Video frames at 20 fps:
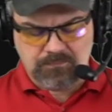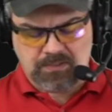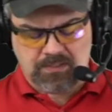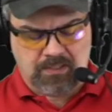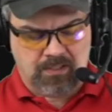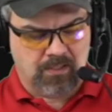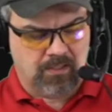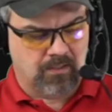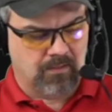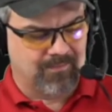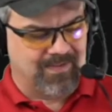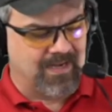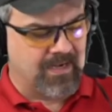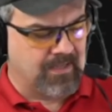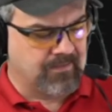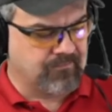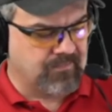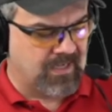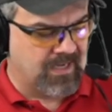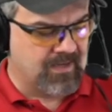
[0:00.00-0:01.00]
um, and
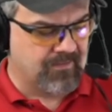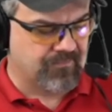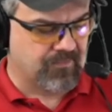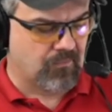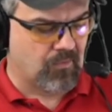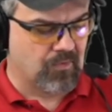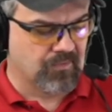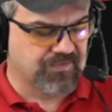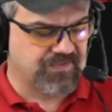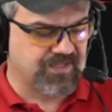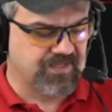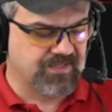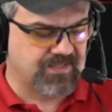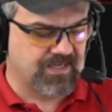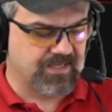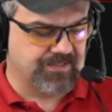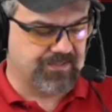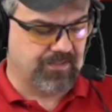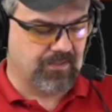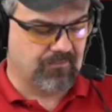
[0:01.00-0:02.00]
I, I have the wrong
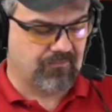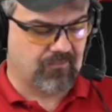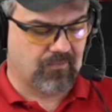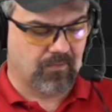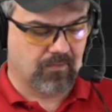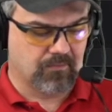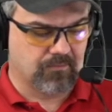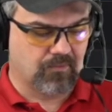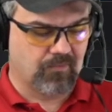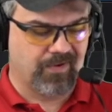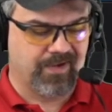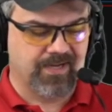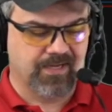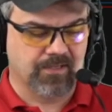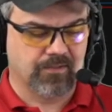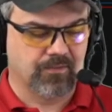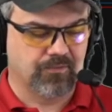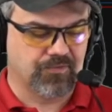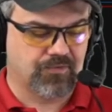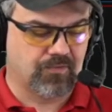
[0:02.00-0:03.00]
syntax here for
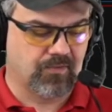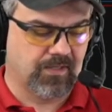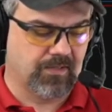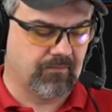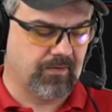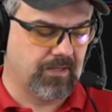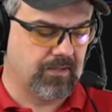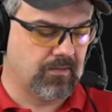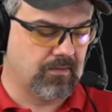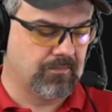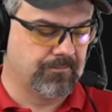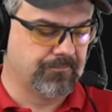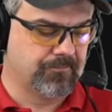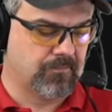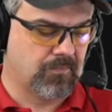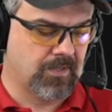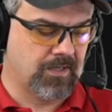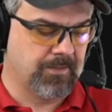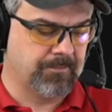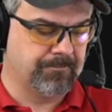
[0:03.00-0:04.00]
creating a new string reader,
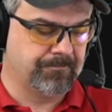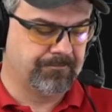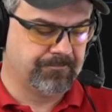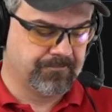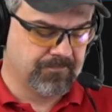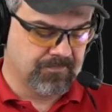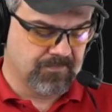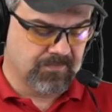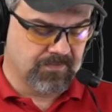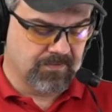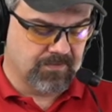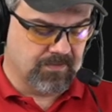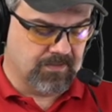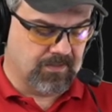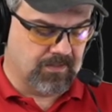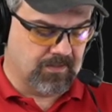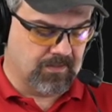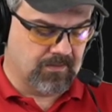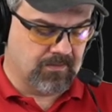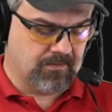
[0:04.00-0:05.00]
right?
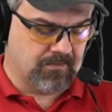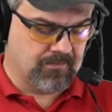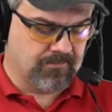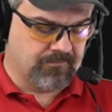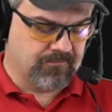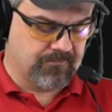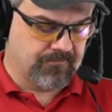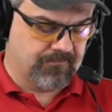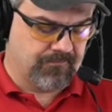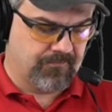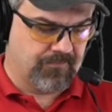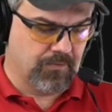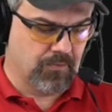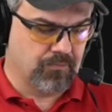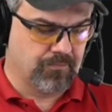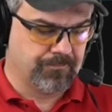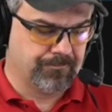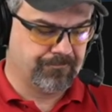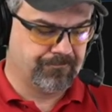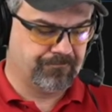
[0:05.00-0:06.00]
Um,
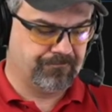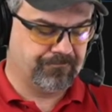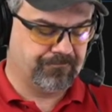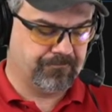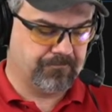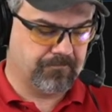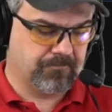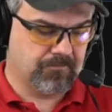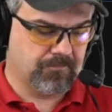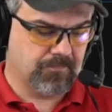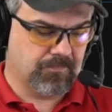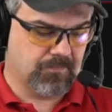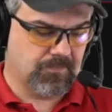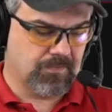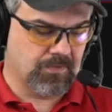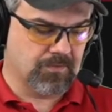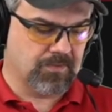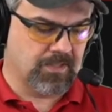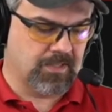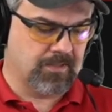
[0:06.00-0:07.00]

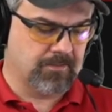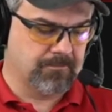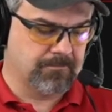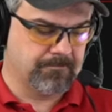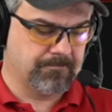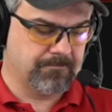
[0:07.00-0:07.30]
okay.